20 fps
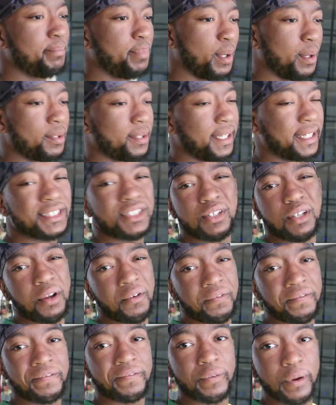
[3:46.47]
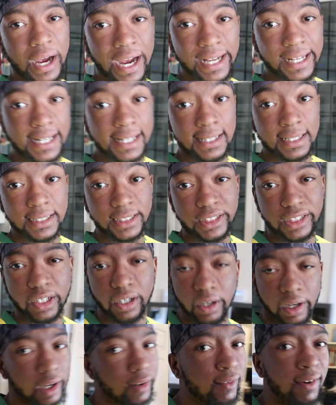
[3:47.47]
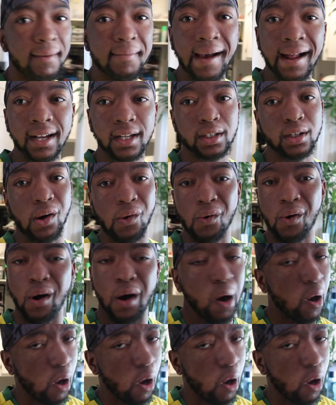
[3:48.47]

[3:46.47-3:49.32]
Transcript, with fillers: birthday's on a Friday this year and we about to go